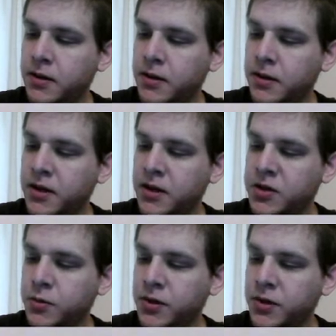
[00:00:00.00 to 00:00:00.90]
This
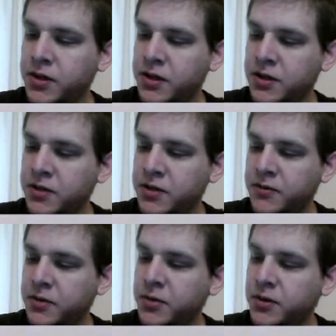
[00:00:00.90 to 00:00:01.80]
one is
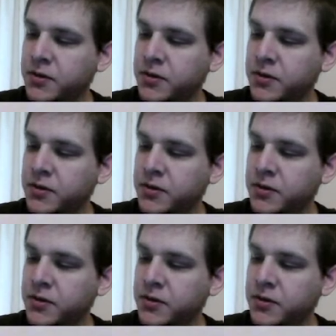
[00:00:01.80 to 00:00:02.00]
invertible.